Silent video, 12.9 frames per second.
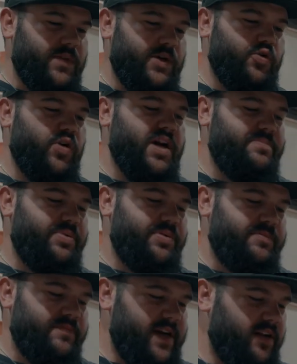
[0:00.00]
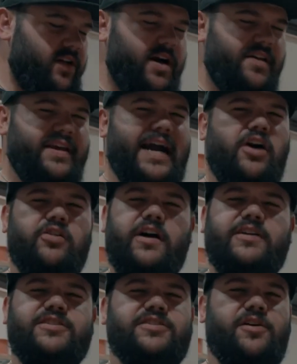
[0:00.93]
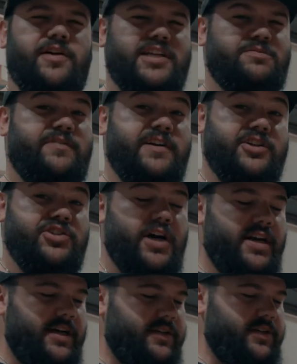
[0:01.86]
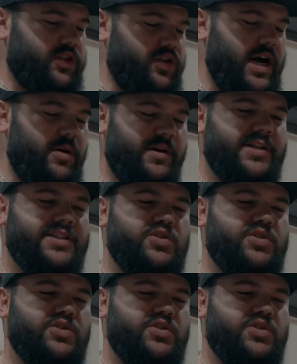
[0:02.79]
the grip and a lot of the outlines and all that's finished cutting, so now we're going to